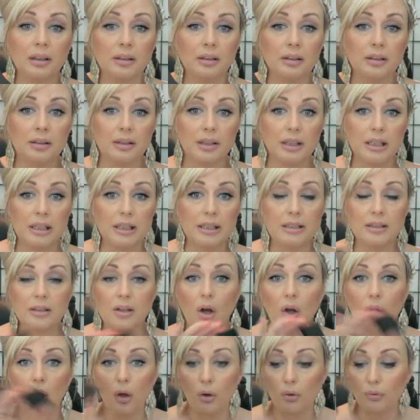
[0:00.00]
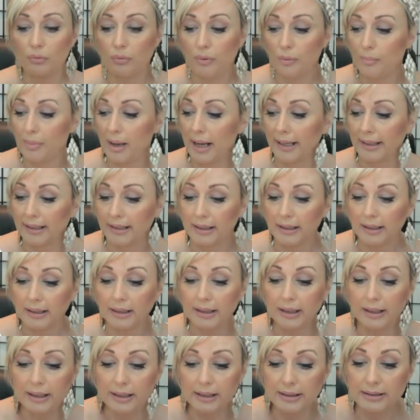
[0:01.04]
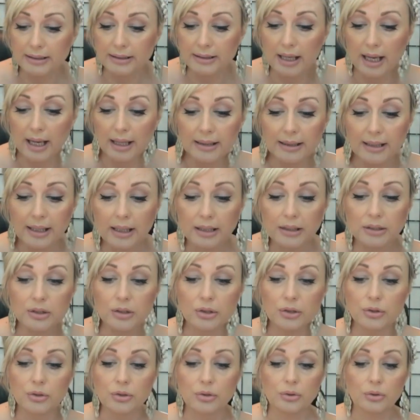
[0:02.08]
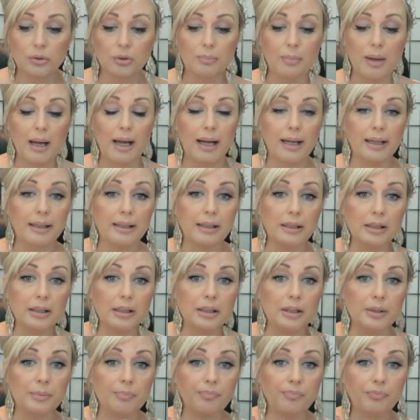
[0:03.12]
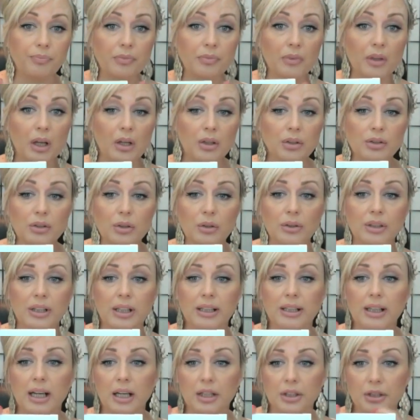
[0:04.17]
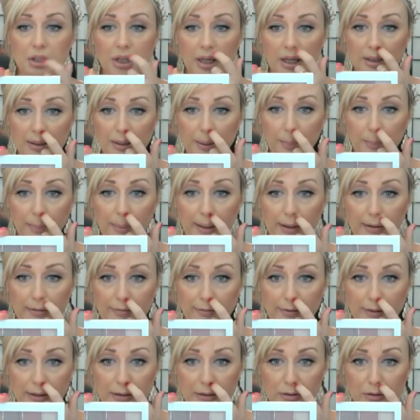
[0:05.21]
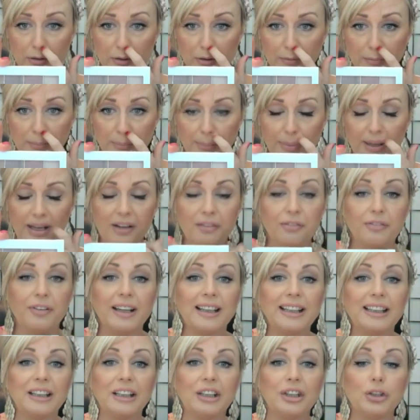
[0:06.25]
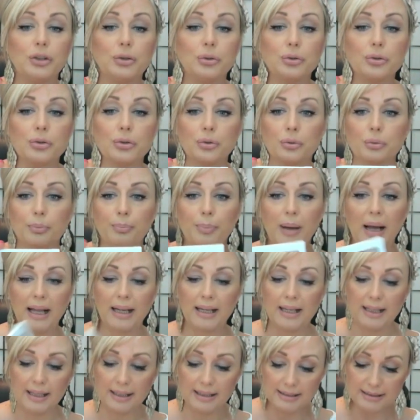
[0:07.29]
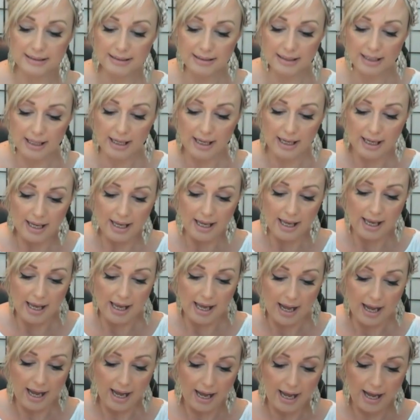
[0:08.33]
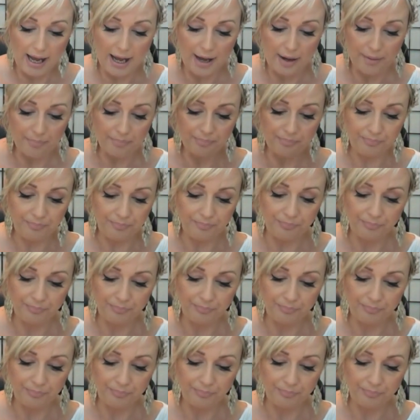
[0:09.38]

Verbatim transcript: this all over my lid and then took my um, Sonia Kashuk Perfect, Perfectly Neutral palette. Um,